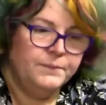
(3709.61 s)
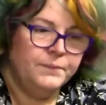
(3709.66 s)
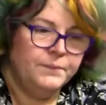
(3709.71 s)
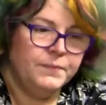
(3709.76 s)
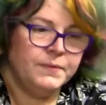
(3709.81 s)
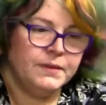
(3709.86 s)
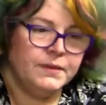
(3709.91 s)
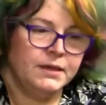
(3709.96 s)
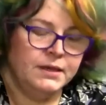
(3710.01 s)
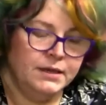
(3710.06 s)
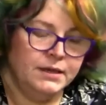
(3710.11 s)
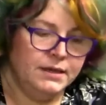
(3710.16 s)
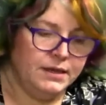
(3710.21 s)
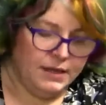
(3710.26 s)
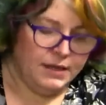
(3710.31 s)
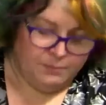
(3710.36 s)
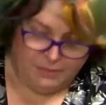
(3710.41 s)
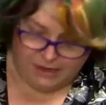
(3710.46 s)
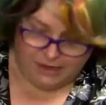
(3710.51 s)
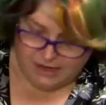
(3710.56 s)
I
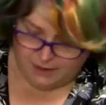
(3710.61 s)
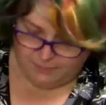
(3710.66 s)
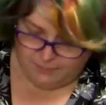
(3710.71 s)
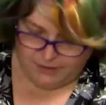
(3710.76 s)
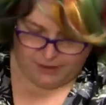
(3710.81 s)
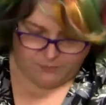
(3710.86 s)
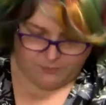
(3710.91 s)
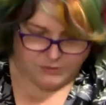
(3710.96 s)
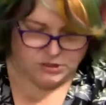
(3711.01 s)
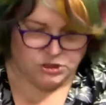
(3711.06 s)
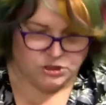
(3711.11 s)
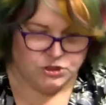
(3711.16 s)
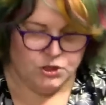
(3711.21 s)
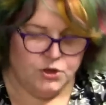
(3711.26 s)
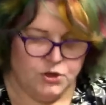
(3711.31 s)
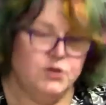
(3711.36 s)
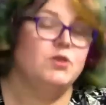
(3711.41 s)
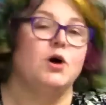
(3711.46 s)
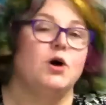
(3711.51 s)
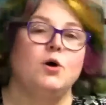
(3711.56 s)
may not be able to show you
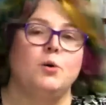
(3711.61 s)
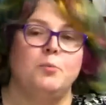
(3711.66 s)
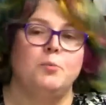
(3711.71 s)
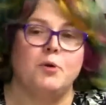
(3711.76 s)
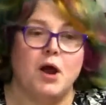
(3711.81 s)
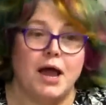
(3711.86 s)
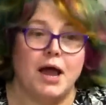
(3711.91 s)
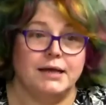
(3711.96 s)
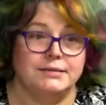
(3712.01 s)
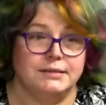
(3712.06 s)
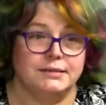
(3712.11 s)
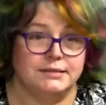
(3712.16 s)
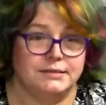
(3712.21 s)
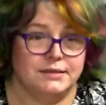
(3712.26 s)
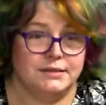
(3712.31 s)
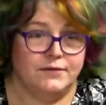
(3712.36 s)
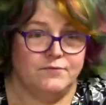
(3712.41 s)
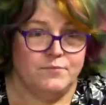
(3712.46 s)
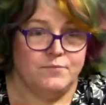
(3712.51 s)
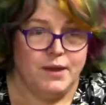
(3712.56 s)
the whole process
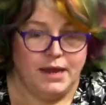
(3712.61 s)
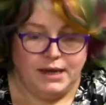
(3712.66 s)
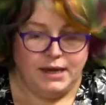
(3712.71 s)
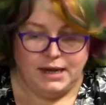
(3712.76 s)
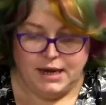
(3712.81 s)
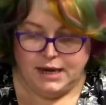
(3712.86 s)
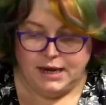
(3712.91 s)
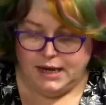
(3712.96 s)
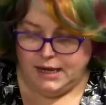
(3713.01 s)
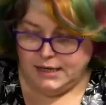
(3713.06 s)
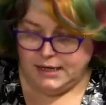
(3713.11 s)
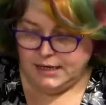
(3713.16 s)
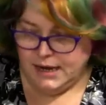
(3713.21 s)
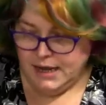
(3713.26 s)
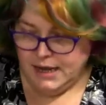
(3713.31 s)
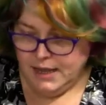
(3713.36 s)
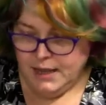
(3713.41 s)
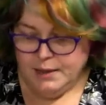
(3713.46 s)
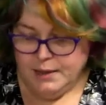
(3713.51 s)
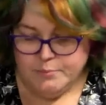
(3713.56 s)
of making it,
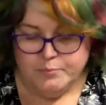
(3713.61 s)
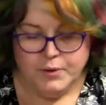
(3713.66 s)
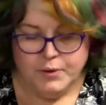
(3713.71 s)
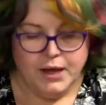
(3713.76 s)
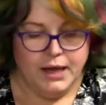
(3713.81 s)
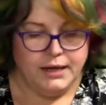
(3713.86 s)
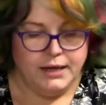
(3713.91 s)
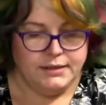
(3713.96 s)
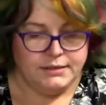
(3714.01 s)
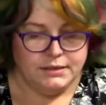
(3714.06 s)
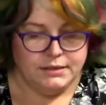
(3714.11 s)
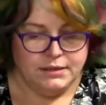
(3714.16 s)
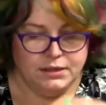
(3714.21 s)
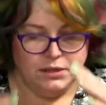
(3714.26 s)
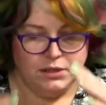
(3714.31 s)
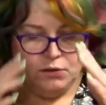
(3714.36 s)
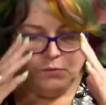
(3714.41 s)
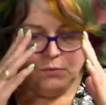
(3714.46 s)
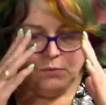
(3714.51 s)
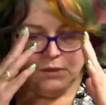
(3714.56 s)
but
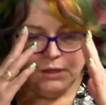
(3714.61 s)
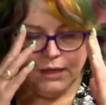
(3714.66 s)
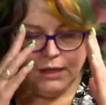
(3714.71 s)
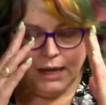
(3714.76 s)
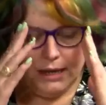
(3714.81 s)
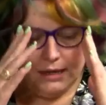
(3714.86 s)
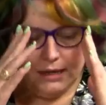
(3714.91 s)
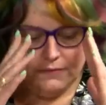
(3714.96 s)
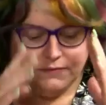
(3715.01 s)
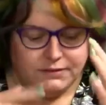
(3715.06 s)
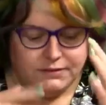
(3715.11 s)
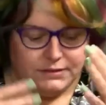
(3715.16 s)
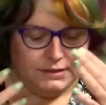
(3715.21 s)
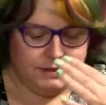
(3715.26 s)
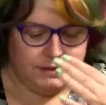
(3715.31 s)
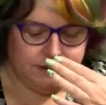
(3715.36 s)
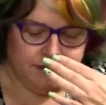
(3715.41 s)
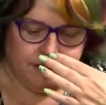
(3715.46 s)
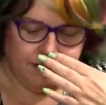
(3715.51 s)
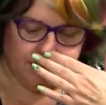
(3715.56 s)
you will kind of see
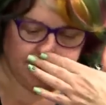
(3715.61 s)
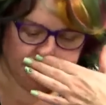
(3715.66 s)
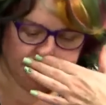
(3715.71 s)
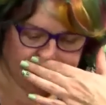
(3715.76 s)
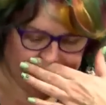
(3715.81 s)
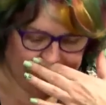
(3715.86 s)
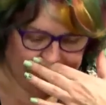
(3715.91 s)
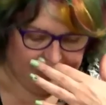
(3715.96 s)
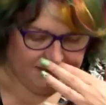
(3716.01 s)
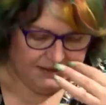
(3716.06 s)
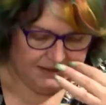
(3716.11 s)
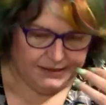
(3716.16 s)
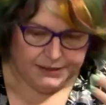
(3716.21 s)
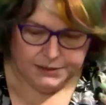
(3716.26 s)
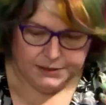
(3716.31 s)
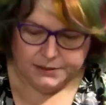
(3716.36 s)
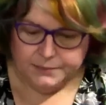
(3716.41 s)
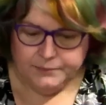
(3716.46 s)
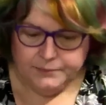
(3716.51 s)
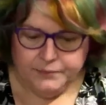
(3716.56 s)
the idea
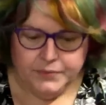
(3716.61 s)
here.